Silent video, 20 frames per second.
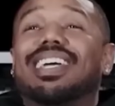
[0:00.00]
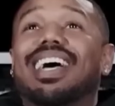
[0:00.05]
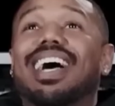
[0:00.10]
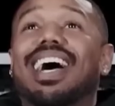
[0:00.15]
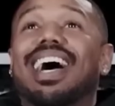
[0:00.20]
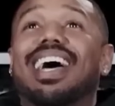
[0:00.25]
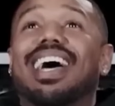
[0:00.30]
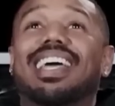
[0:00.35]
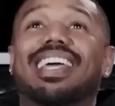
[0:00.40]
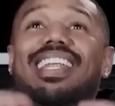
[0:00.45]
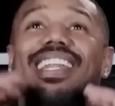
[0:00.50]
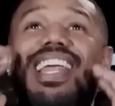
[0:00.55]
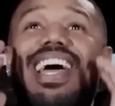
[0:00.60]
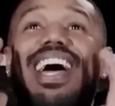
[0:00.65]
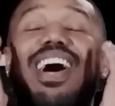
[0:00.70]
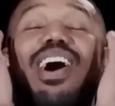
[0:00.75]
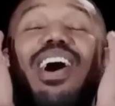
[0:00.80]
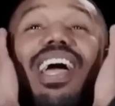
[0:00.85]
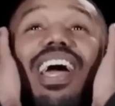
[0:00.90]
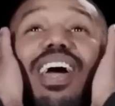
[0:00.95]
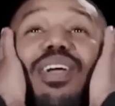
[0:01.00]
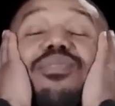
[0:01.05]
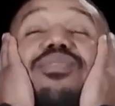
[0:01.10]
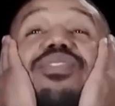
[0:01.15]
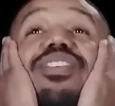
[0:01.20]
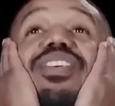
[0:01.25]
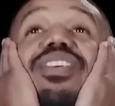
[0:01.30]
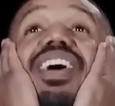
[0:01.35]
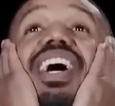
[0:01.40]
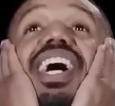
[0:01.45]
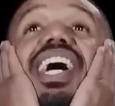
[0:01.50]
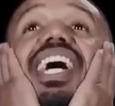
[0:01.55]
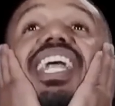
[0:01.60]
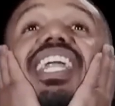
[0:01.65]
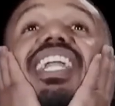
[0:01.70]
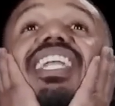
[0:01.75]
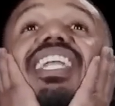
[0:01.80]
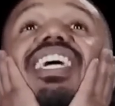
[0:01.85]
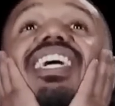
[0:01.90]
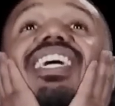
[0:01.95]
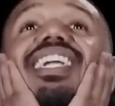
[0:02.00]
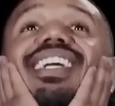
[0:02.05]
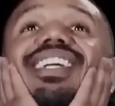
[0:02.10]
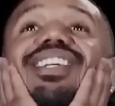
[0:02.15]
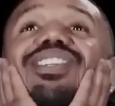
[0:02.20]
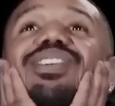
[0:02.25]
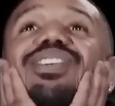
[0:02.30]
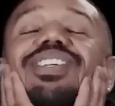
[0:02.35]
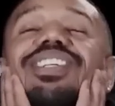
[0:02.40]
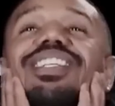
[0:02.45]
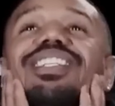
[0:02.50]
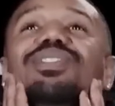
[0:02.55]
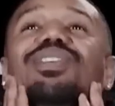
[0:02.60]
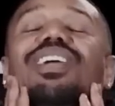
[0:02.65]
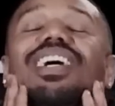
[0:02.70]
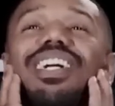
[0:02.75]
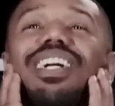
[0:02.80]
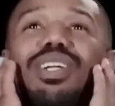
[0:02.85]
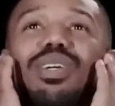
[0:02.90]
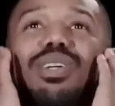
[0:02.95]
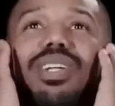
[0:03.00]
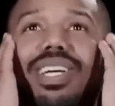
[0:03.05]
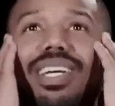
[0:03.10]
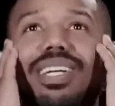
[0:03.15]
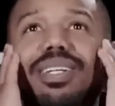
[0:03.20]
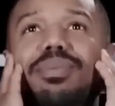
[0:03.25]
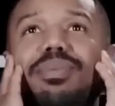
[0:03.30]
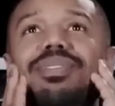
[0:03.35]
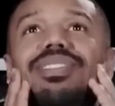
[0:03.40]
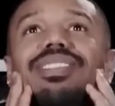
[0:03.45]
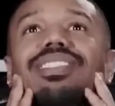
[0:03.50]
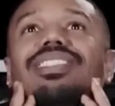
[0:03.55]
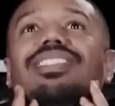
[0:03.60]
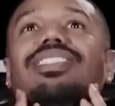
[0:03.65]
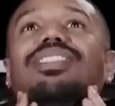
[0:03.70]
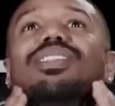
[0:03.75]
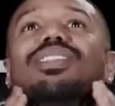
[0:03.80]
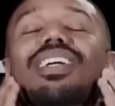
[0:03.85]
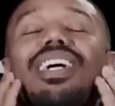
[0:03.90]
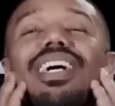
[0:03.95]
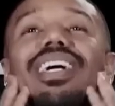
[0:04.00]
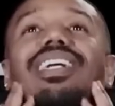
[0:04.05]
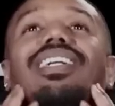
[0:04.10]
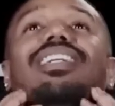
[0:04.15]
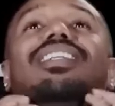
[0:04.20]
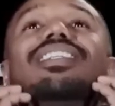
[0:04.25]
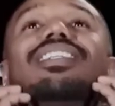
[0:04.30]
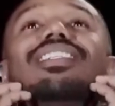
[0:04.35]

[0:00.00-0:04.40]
project, Creed III. Unfortunately, in 2022, he